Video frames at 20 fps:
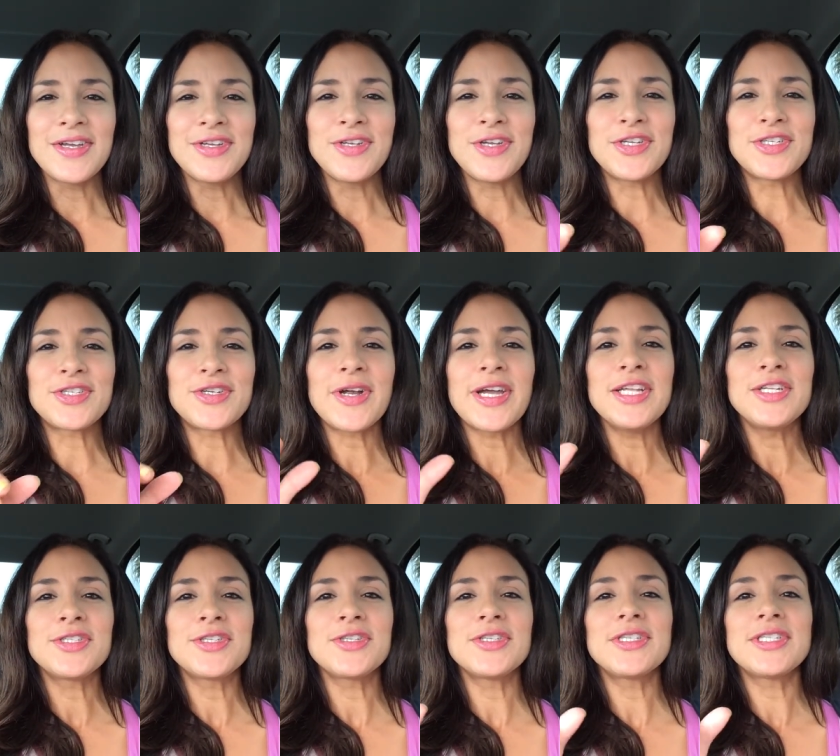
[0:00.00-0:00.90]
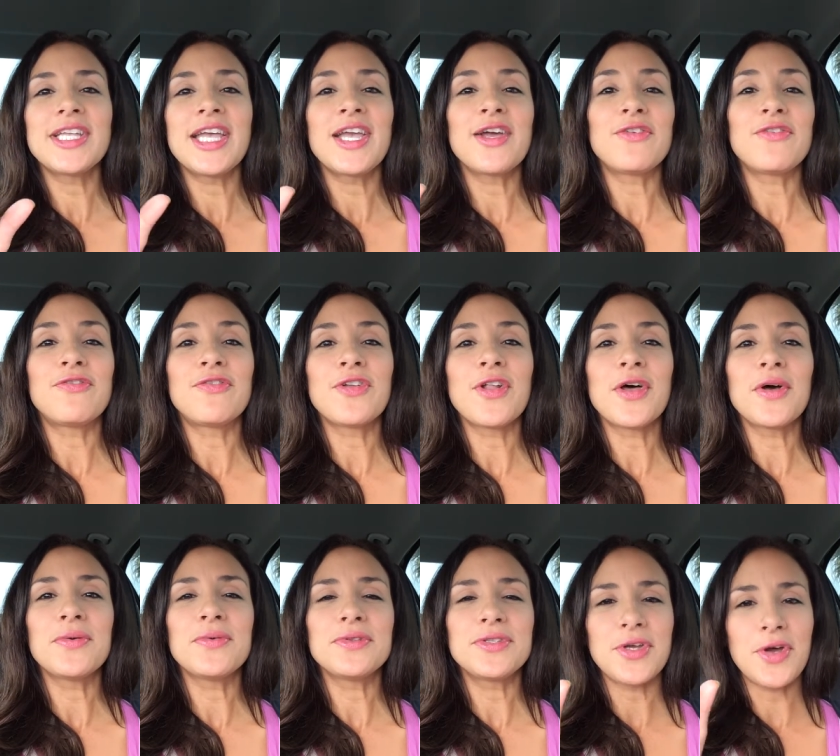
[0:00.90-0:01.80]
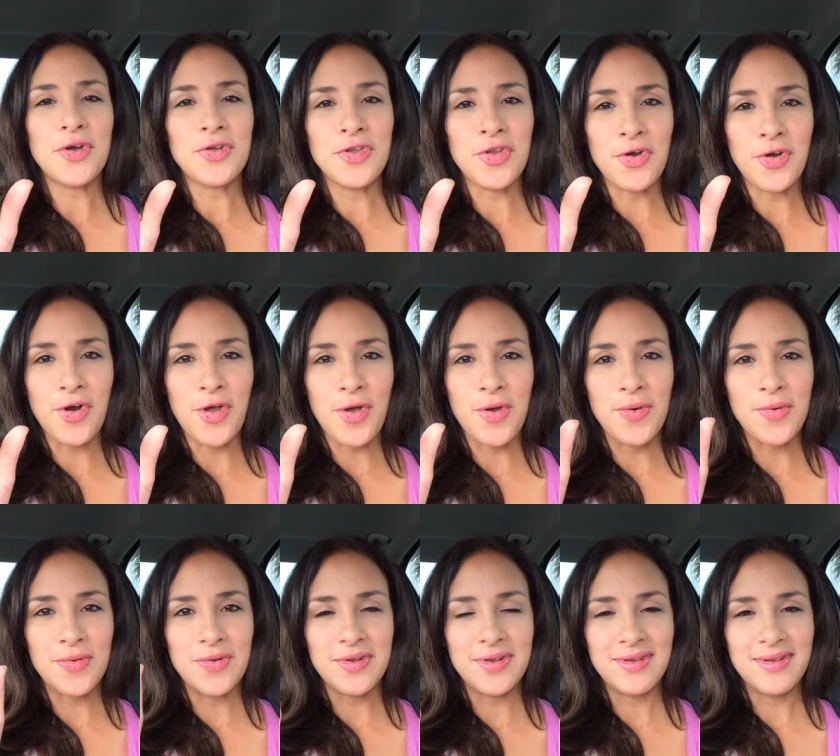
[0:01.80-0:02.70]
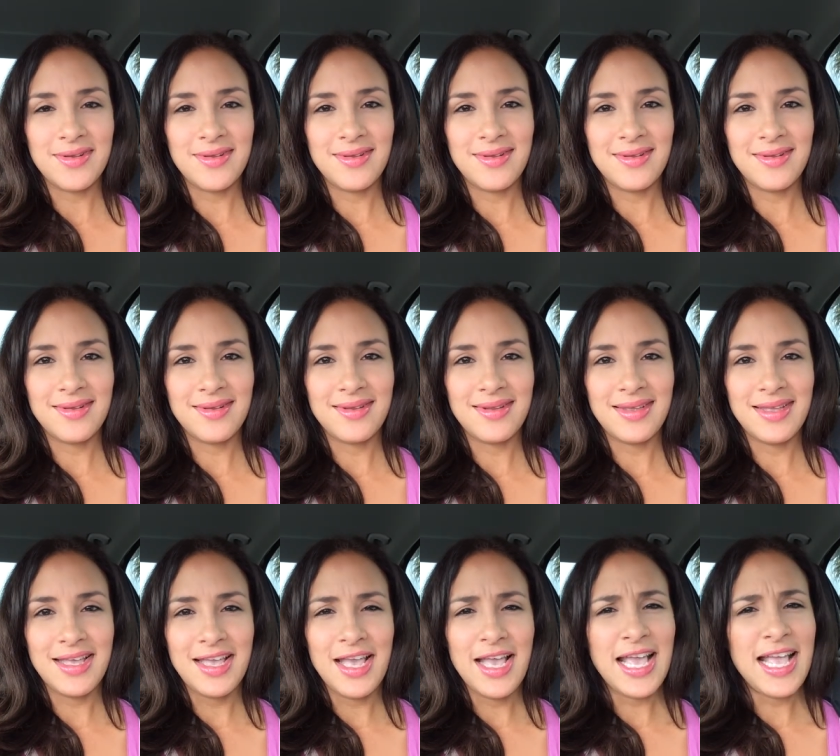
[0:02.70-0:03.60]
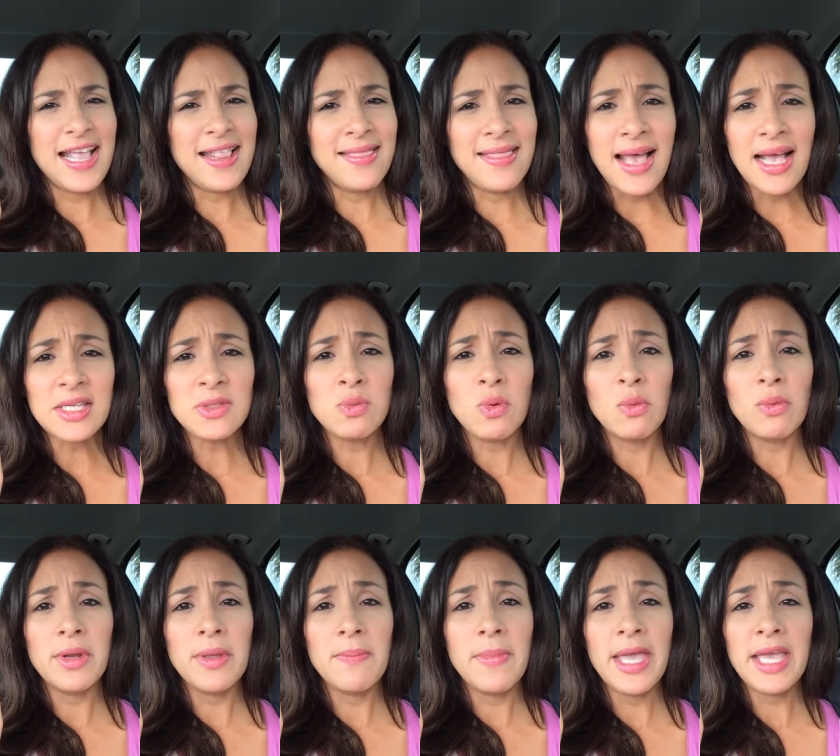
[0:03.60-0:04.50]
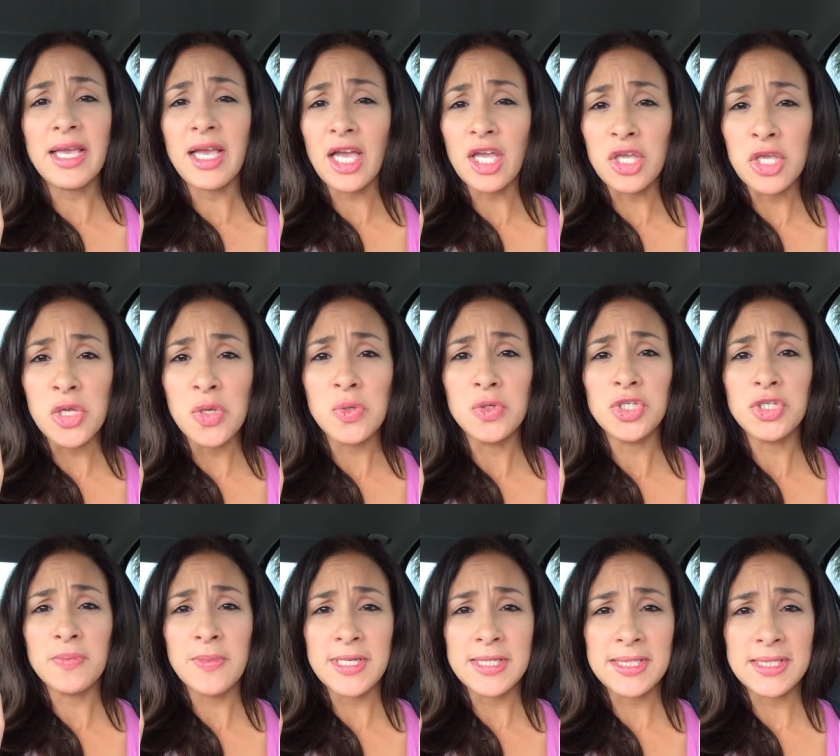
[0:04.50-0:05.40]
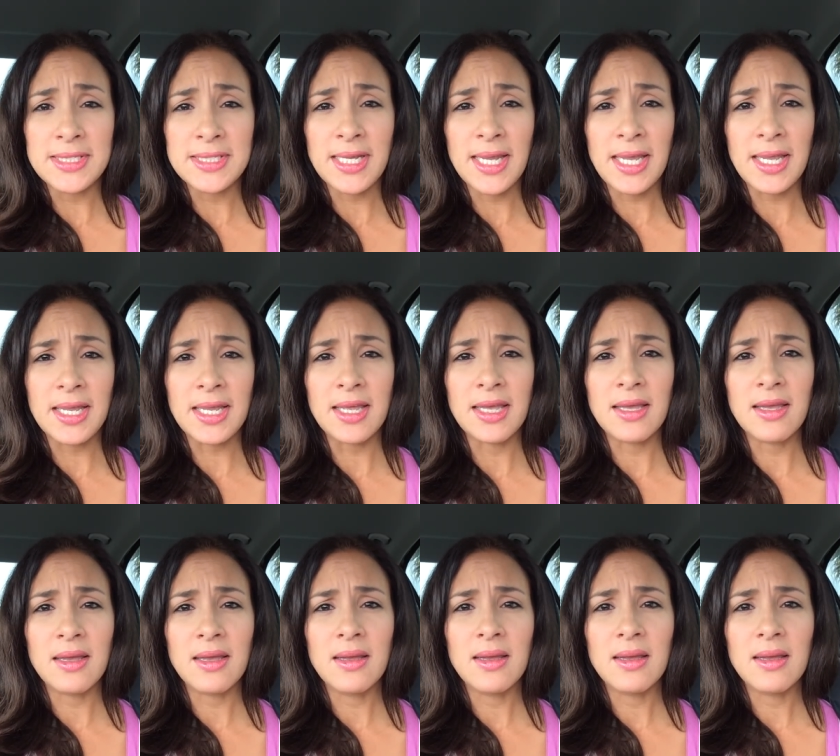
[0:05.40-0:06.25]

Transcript: You're trying to stay afloat on your own. And that's where we make a huge mistake.